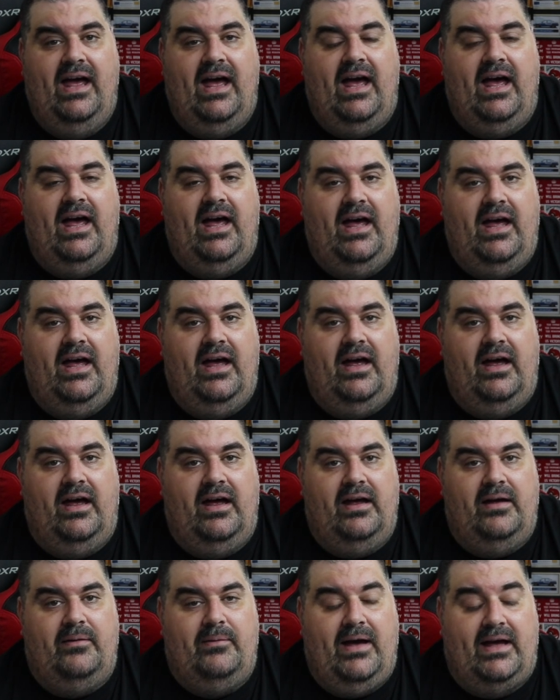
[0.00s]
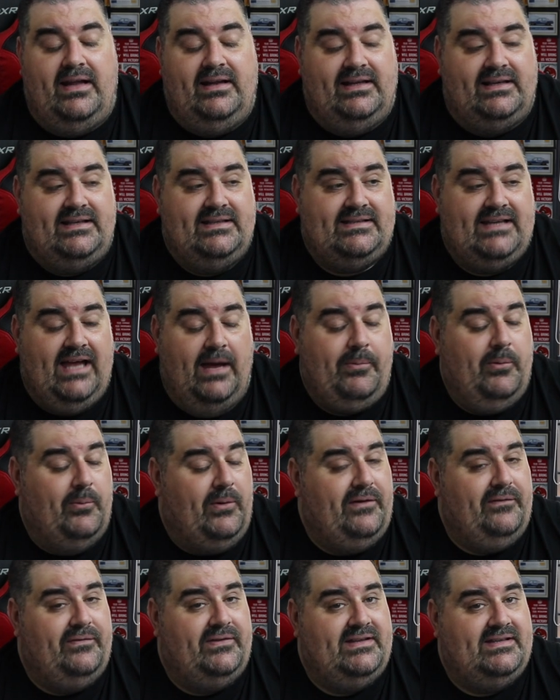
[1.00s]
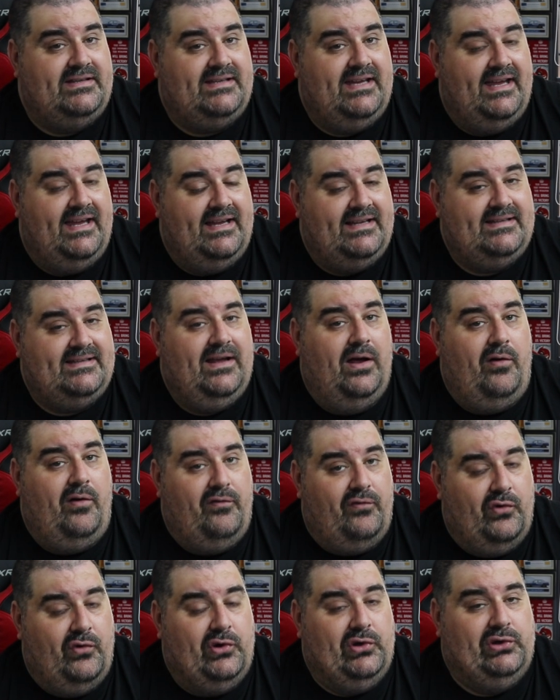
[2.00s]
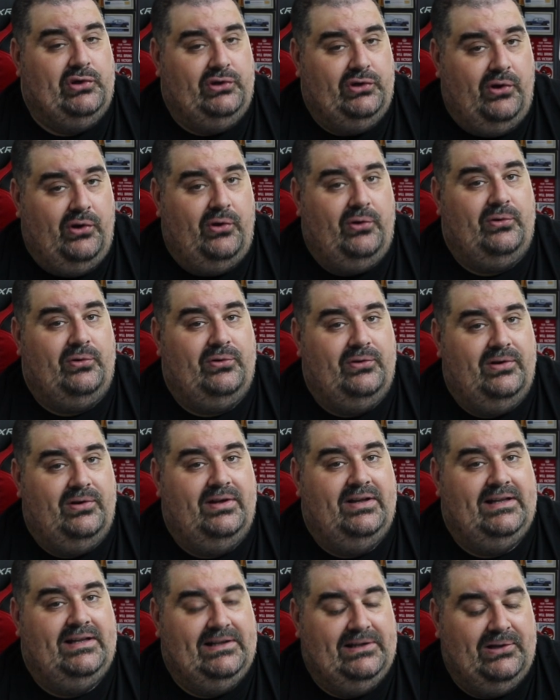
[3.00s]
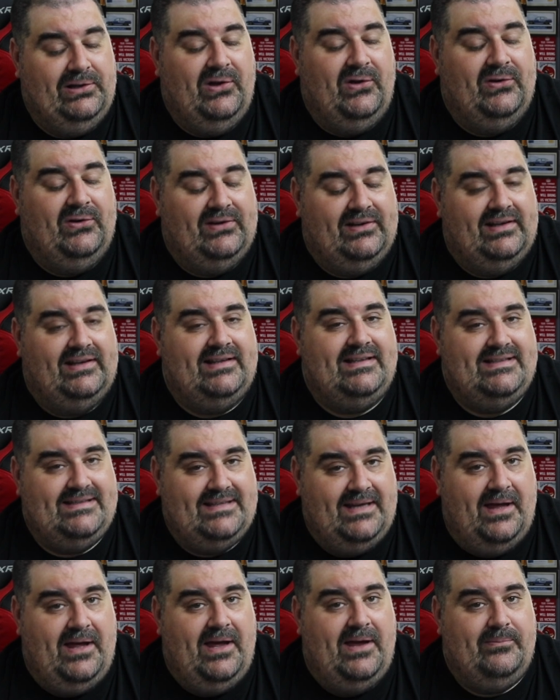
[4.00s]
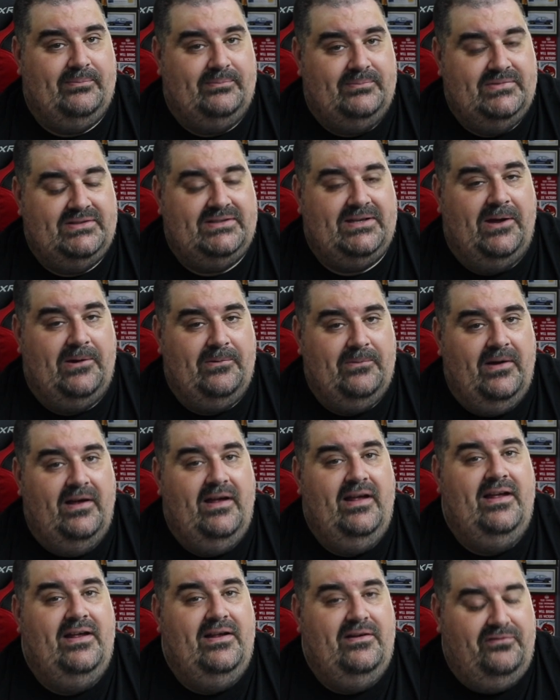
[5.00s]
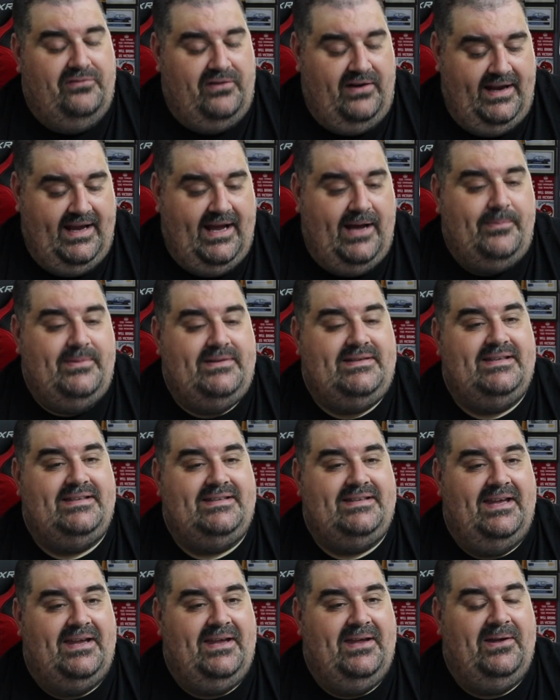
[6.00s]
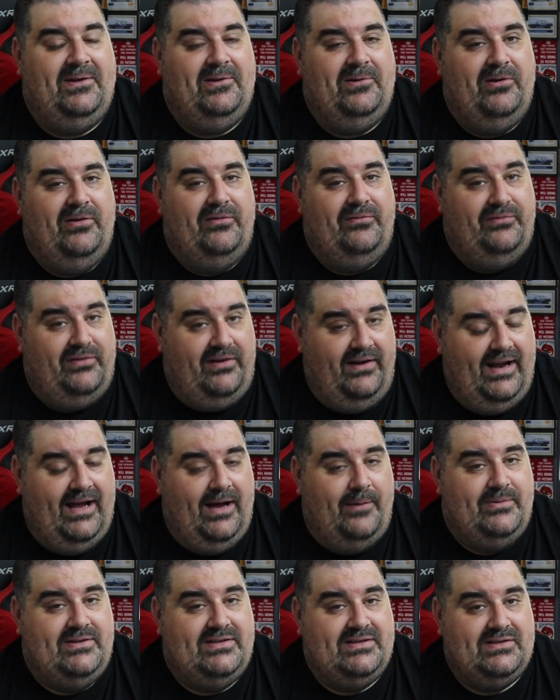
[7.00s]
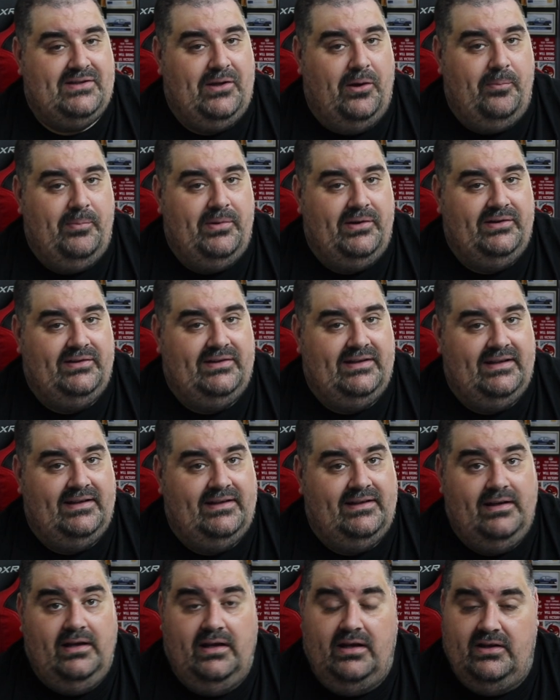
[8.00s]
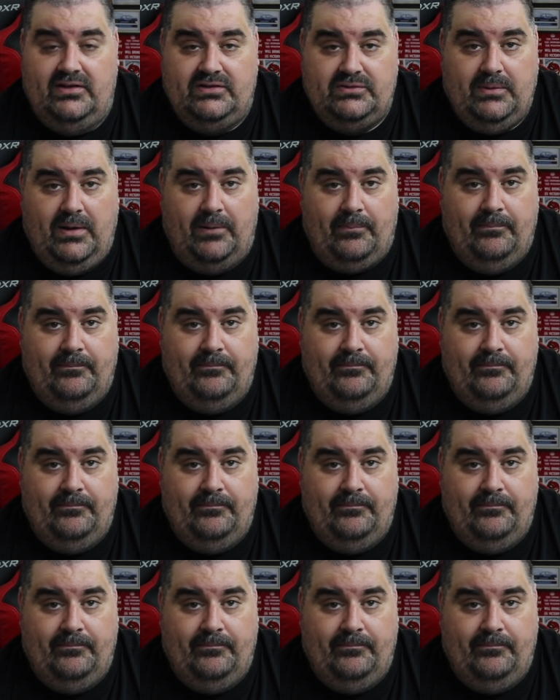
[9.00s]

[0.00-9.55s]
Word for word: Uh, and like I said, I've been waiting for this kit for a long, long time. So very happy to see it. I'm very happy to start building it as well.